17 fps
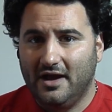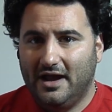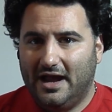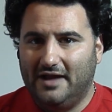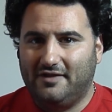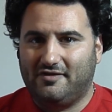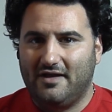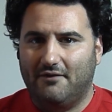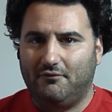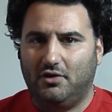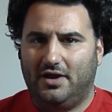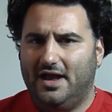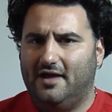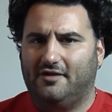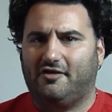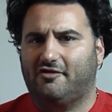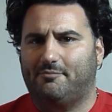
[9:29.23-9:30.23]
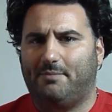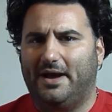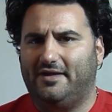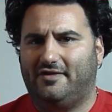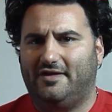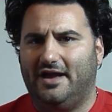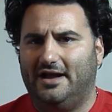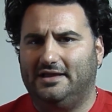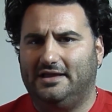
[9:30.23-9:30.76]
It's never he has a
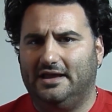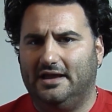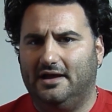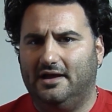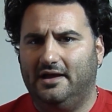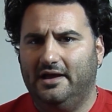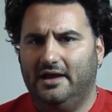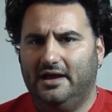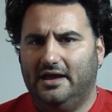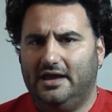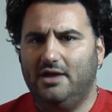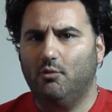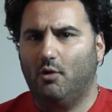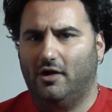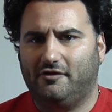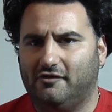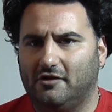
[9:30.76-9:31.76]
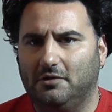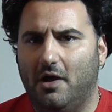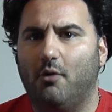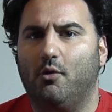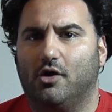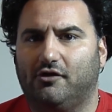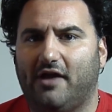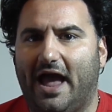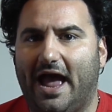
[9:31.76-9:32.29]
spicy idea, he wants to
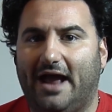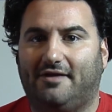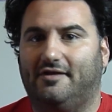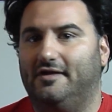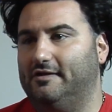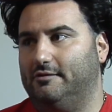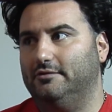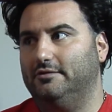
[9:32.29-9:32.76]
lower taxes.